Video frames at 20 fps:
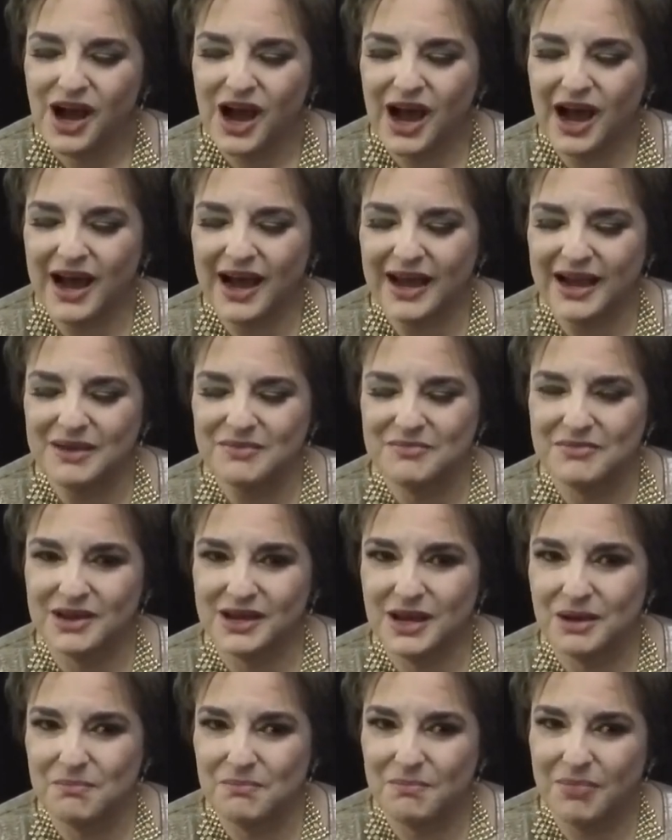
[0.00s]
I'm
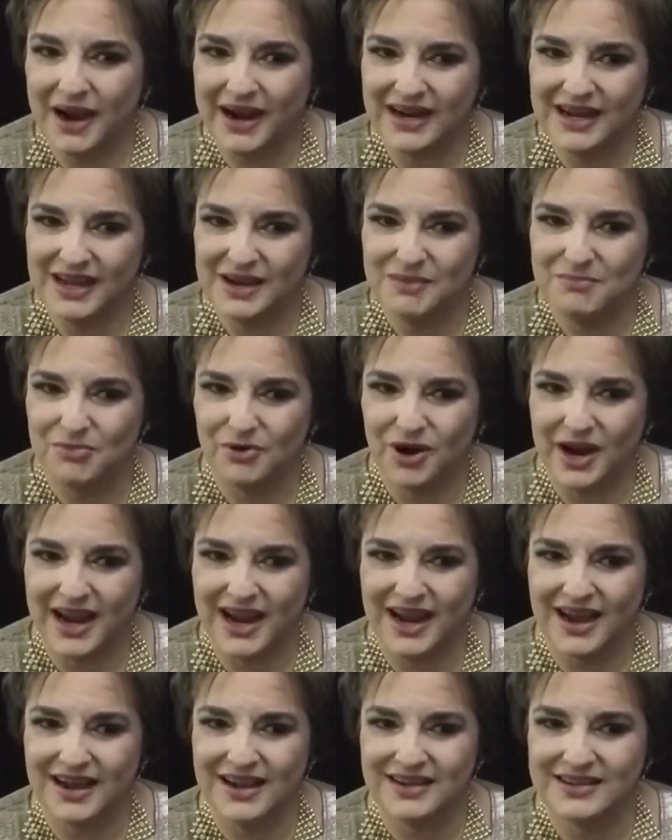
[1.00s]
combining
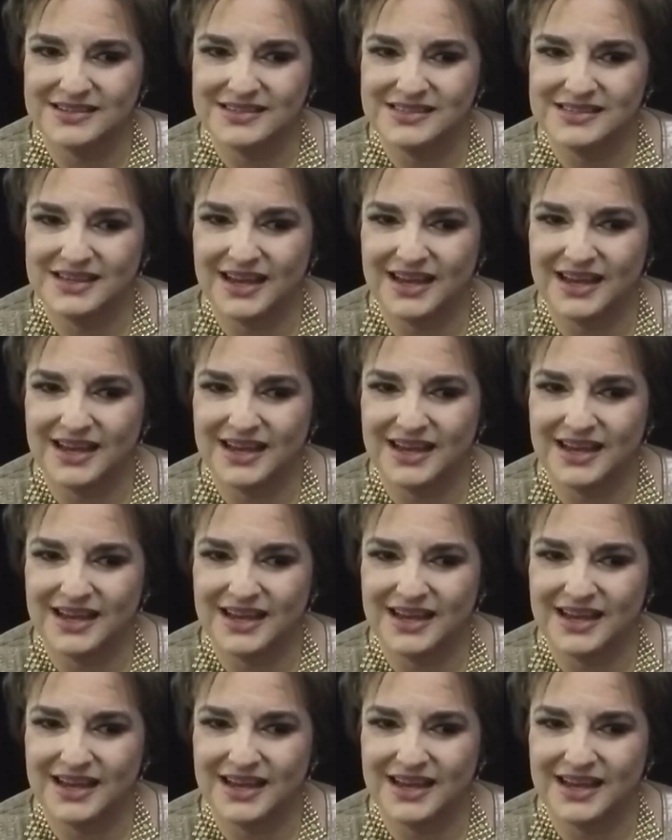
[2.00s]
brands